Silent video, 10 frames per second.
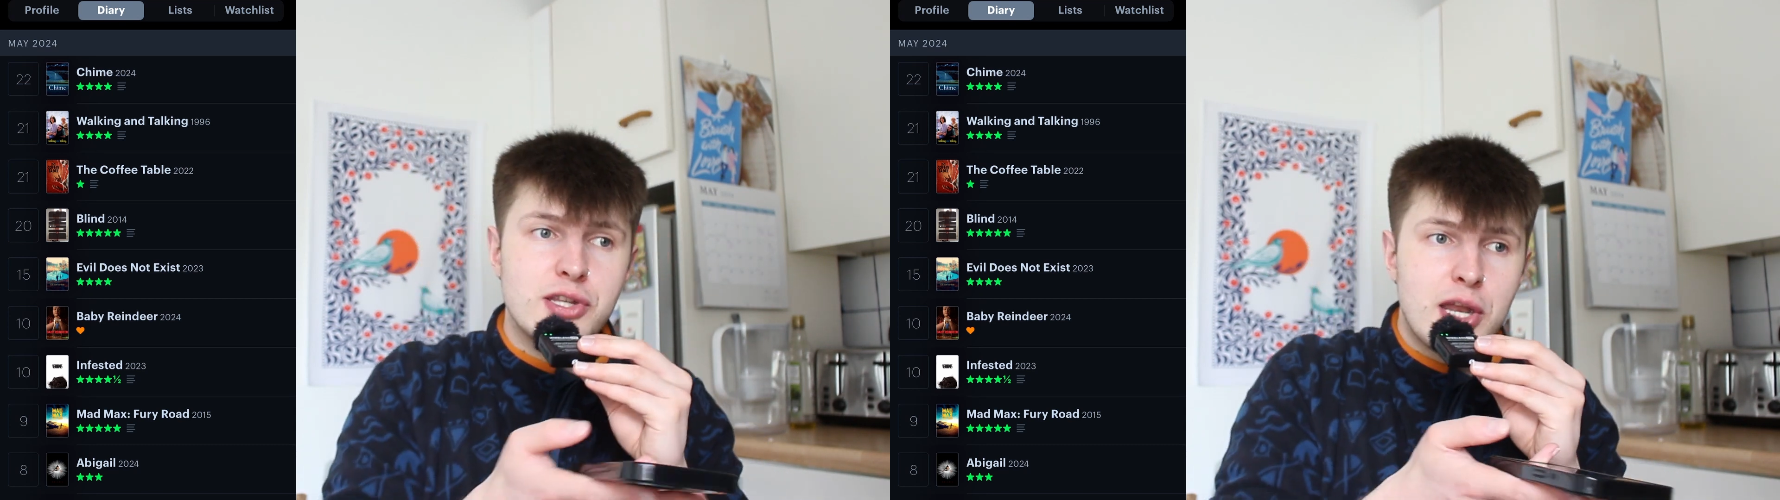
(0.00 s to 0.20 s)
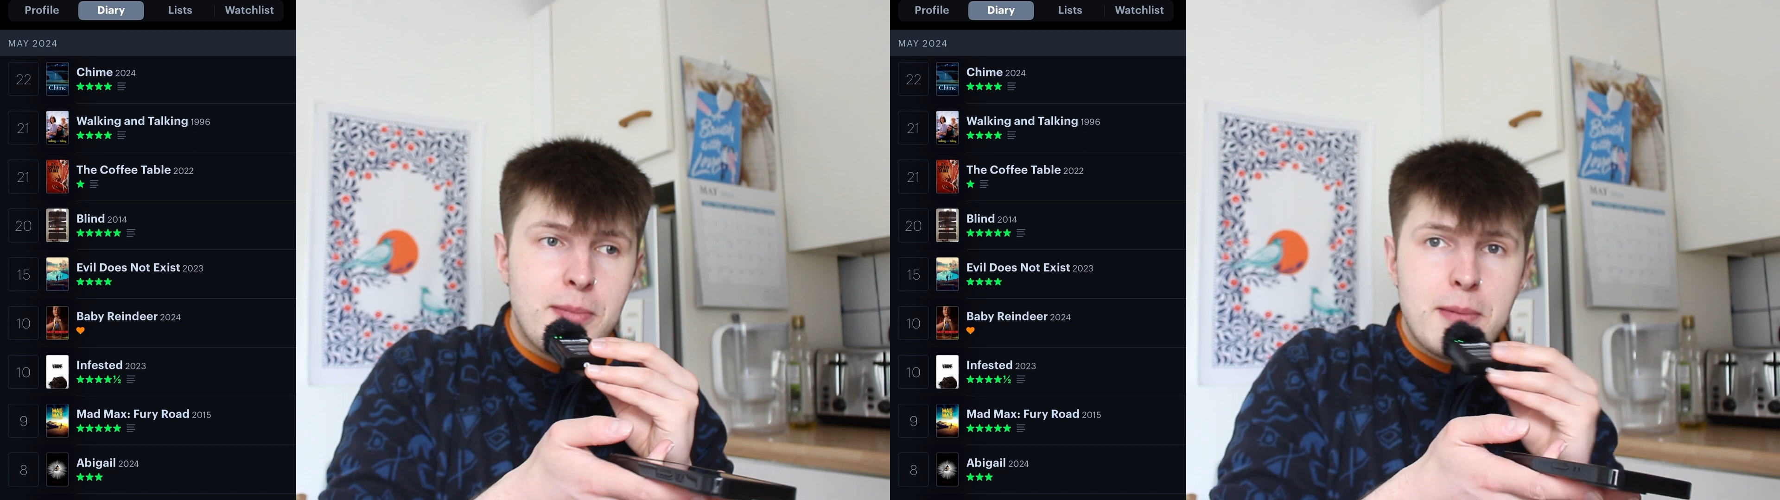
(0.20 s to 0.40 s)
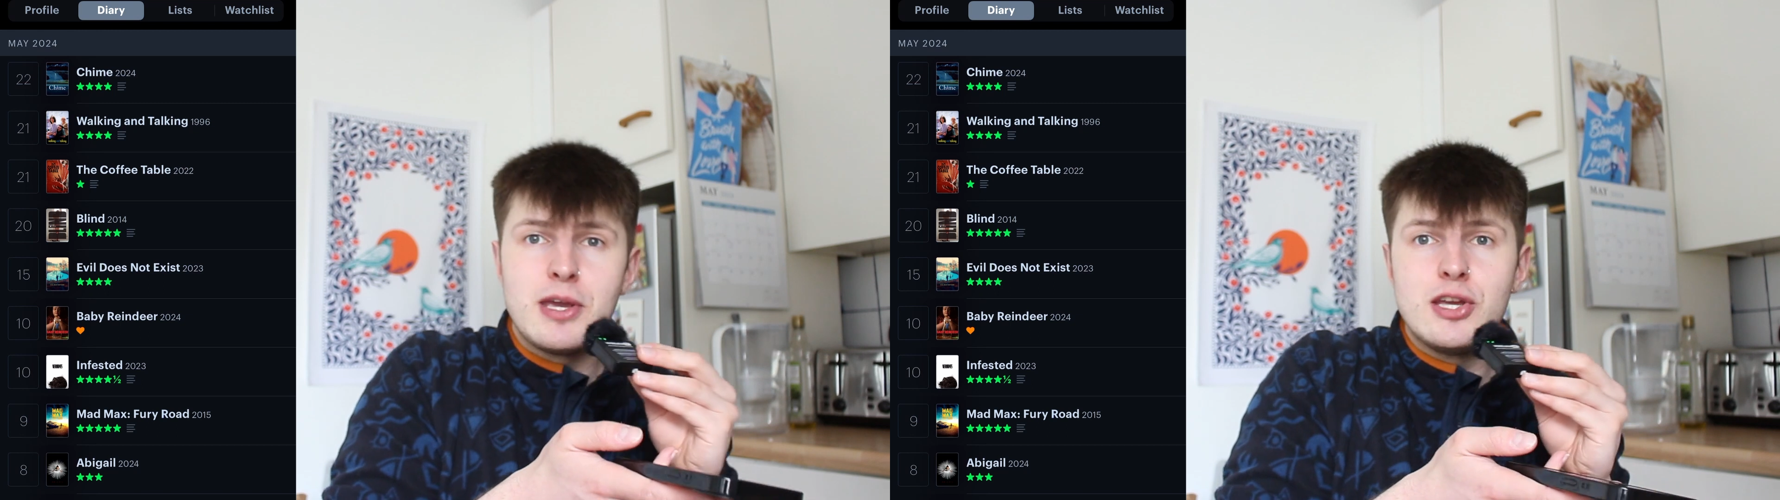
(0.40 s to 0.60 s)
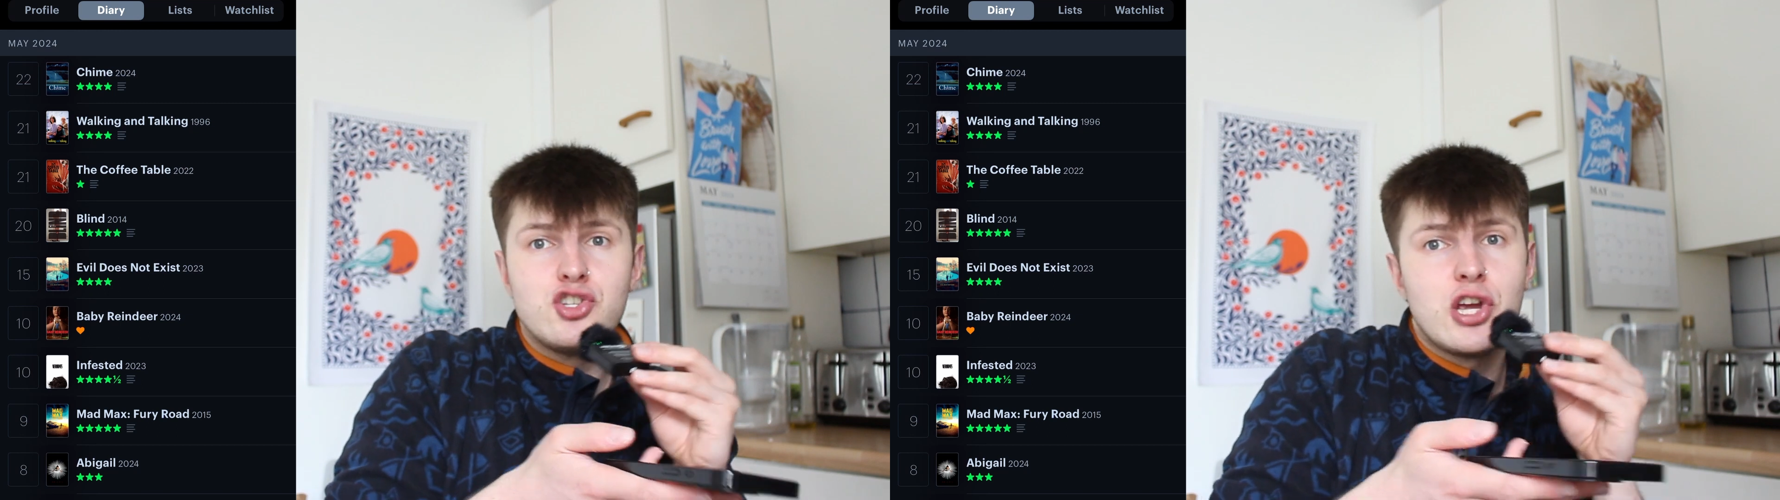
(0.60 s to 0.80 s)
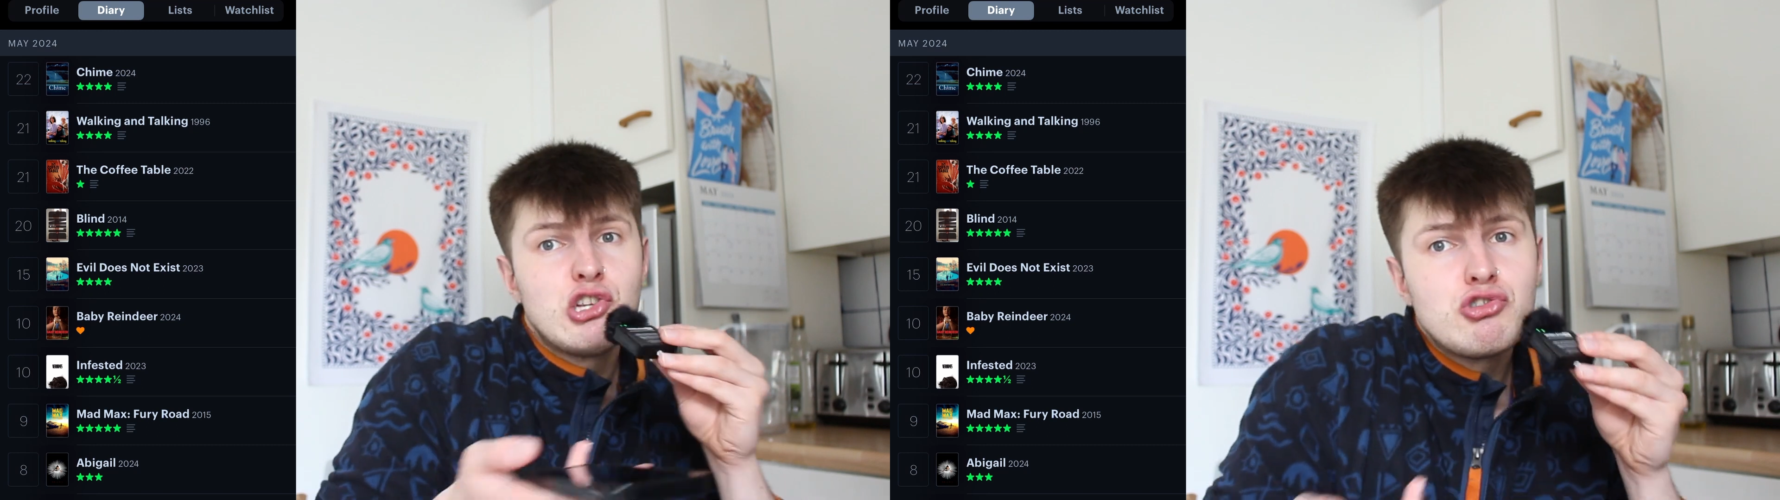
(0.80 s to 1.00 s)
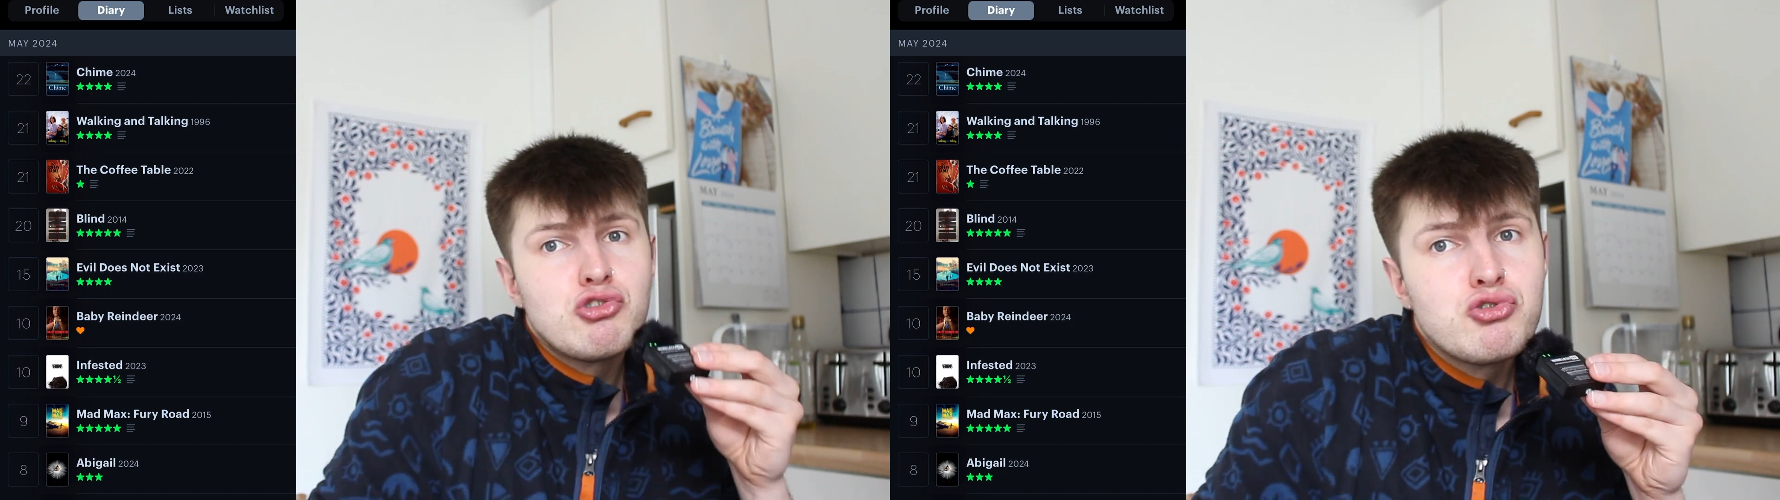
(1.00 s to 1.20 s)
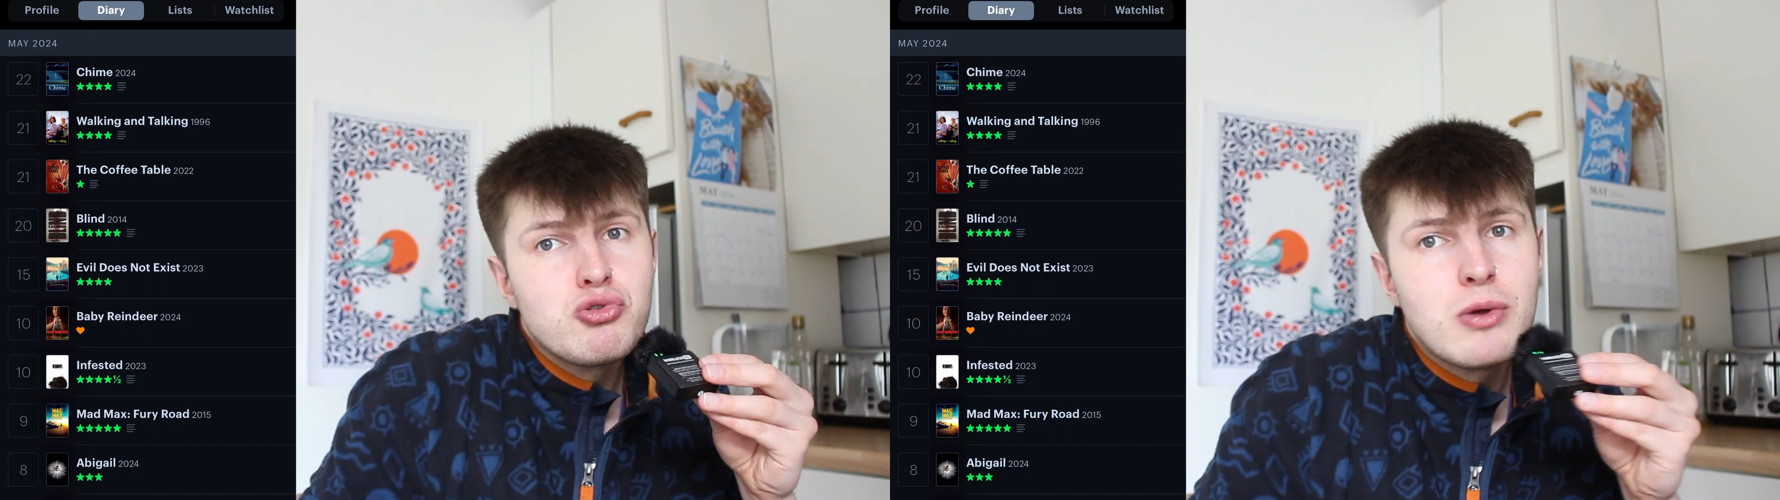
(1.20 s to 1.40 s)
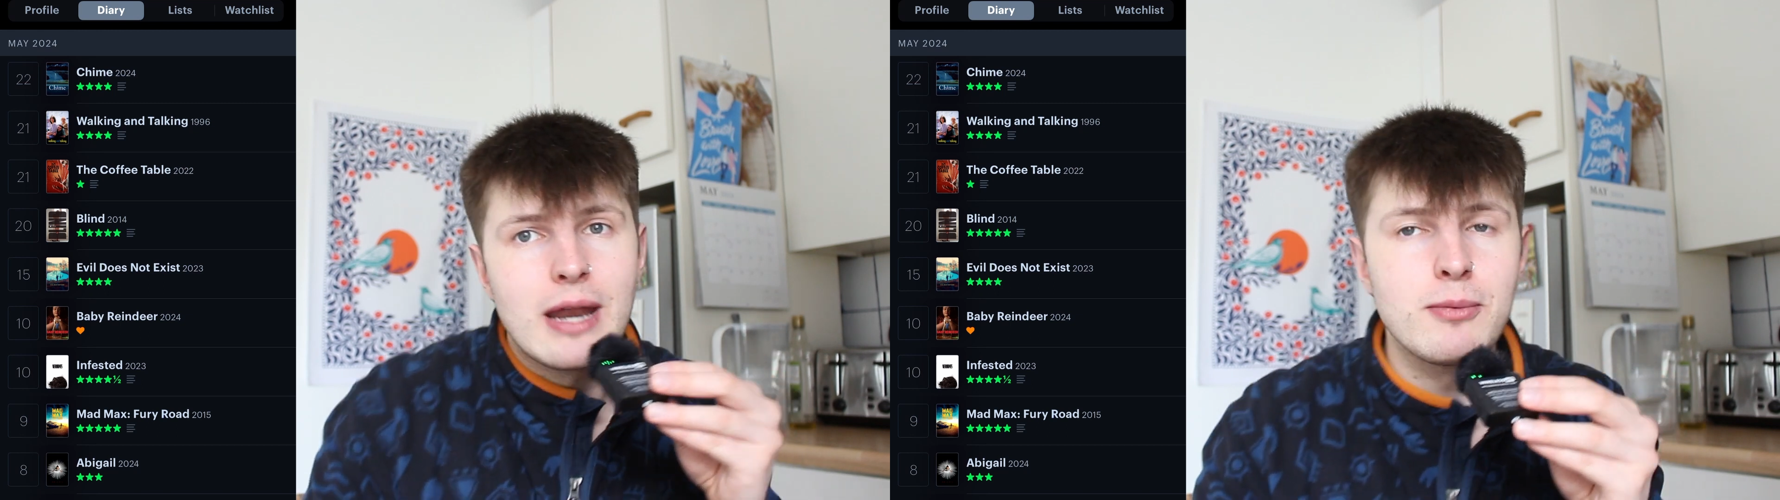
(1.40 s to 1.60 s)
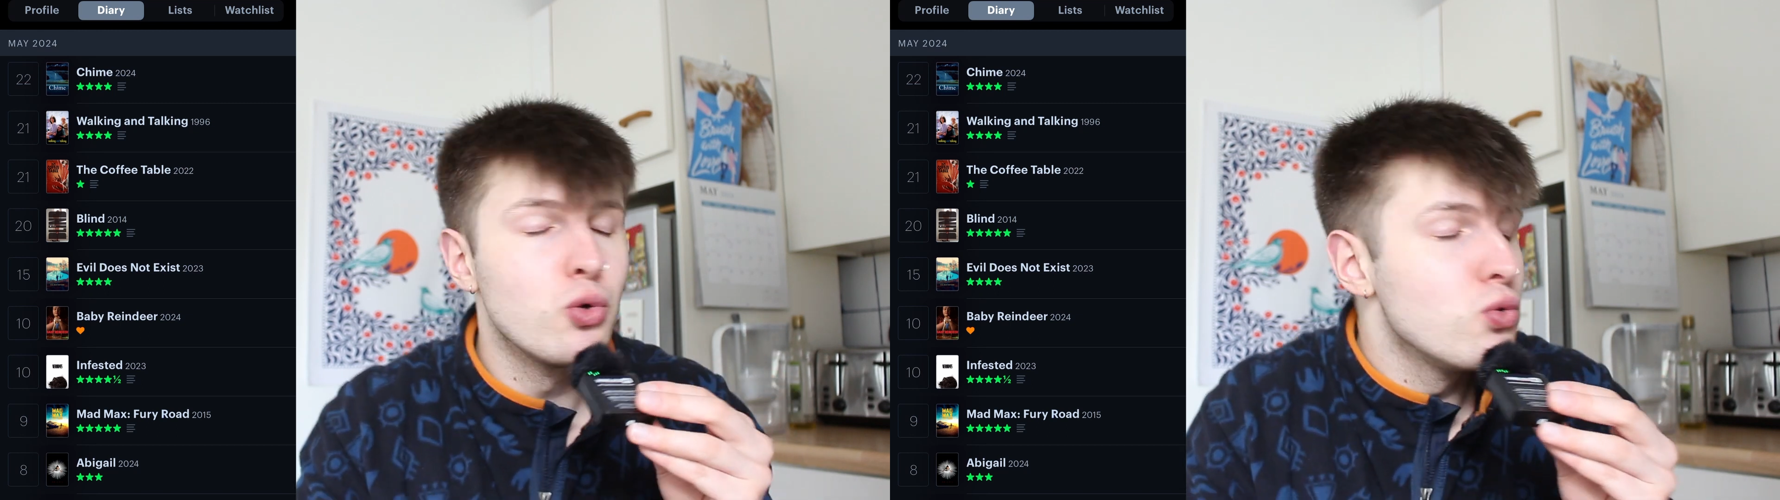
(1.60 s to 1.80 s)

And then maybe he changes into an animal.